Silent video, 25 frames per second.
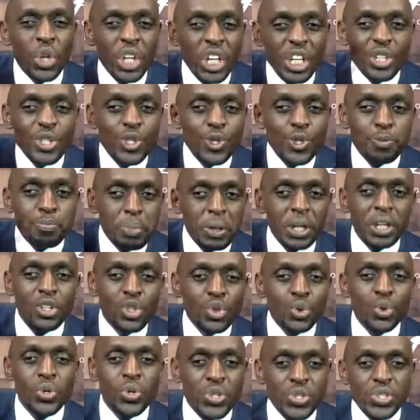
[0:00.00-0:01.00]
his
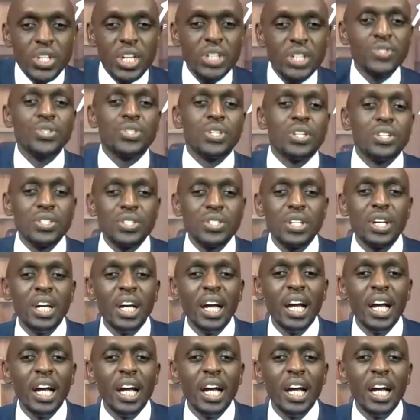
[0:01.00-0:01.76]
spiritual senses.